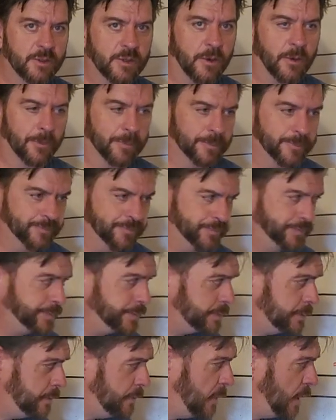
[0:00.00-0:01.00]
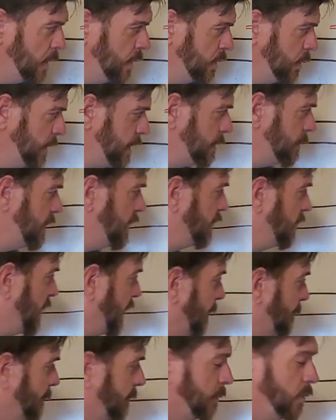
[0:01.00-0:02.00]
So Quick
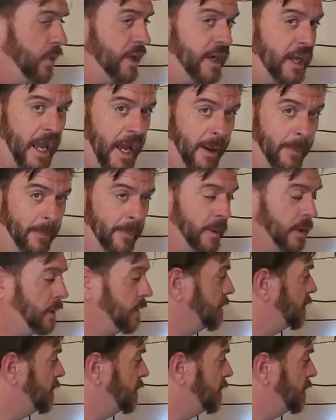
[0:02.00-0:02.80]
recap. Recap.